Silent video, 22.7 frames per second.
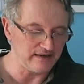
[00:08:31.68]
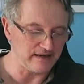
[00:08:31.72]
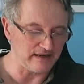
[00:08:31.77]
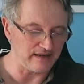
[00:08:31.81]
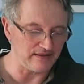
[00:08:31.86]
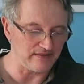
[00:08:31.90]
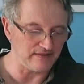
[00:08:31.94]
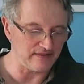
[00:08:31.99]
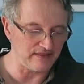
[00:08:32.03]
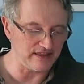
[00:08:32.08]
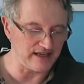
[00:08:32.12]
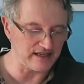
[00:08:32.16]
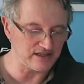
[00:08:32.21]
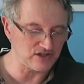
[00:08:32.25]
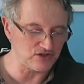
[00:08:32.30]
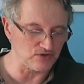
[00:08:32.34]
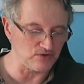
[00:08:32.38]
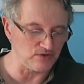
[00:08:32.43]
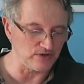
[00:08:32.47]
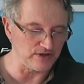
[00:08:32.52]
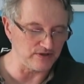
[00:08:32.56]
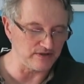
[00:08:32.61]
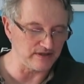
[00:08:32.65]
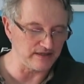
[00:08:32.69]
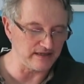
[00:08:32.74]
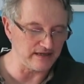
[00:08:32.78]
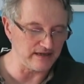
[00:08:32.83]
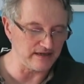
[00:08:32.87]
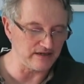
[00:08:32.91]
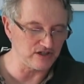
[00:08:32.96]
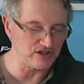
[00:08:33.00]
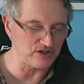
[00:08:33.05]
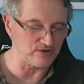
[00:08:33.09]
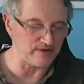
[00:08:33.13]
And that's all you
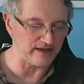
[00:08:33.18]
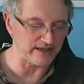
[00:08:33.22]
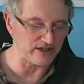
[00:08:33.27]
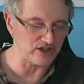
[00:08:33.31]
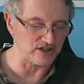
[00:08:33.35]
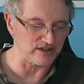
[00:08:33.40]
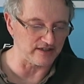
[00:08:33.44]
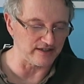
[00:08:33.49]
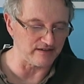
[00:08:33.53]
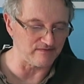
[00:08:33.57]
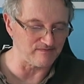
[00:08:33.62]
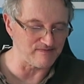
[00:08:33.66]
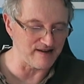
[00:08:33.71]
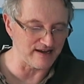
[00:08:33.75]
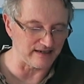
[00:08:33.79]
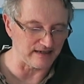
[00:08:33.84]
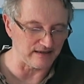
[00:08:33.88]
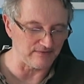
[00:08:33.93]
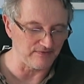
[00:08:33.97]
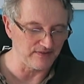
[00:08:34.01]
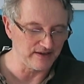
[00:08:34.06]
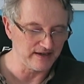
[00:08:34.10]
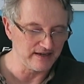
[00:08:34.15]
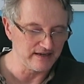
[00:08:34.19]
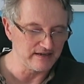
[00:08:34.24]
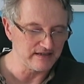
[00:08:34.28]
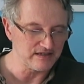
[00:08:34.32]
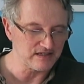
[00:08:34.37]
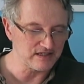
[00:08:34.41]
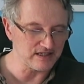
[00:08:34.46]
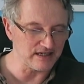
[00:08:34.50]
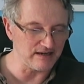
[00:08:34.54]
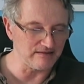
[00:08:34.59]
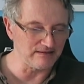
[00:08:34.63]
need to actually run it.
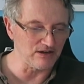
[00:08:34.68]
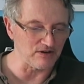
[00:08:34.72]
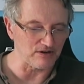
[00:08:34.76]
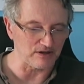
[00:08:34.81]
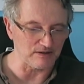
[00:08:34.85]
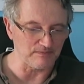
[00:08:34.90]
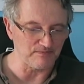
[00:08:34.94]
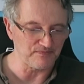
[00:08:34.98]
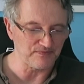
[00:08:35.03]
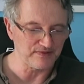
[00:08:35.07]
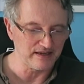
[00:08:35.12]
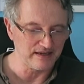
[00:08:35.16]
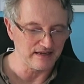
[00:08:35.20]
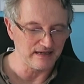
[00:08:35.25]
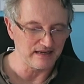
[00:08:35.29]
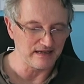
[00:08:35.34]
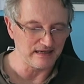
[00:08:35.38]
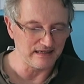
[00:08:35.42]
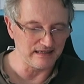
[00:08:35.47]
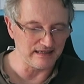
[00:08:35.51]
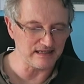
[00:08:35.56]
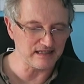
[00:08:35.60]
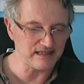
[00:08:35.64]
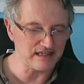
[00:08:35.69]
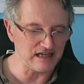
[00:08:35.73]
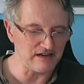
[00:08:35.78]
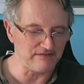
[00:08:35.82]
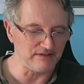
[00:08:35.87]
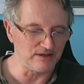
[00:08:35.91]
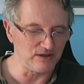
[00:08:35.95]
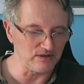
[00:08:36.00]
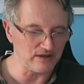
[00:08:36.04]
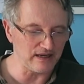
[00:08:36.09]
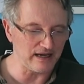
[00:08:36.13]
So look, let's
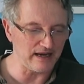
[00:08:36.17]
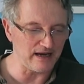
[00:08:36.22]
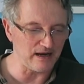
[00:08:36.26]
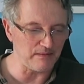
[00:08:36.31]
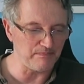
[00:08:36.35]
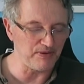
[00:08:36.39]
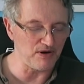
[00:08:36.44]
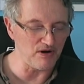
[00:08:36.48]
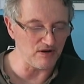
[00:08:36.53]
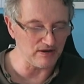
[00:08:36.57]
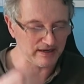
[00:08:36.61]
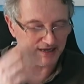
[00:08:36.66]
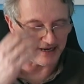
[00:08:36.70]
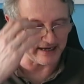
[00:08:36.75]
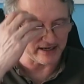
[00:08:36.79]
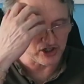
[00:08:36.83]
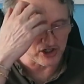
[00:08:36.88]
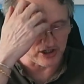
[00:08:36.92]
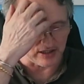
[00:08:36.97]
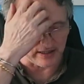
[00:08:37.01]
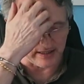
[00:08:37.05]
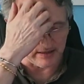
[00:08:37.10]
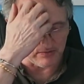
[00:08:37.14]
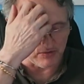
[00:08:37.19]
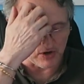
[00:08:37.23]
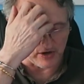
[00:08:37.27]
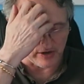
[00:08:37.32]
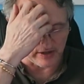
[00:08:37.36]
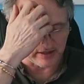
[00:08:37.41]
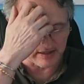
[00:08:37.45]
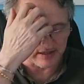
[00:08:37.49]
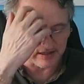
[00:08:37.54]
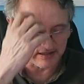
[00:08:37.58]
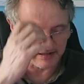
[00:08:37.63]
have a look how Pock actually
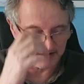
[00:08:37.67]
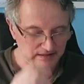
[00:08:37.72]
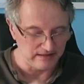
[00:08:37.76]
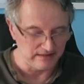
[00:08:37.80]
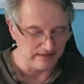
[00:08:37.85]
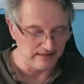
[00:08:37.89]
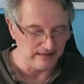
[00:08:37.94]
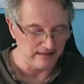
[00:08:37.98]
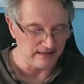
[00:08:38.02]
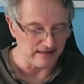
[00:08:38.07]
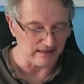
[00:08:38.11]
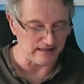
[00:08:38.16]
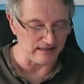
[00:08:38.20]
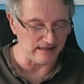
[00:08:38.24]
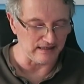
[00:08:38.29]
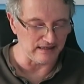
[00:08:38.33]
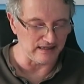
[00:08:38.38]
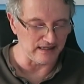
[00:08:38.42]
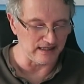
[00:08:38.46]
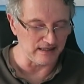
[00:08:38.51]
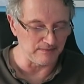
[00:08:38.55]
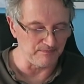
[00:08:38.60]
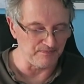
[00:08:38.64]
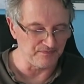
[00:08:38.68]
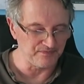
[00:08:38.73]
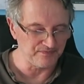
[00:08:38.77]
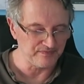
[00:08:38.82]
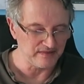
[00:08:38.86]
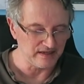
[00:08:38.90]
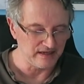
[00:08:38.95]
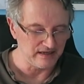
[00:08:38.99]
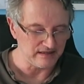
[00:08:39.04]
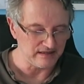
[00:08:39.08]
works. If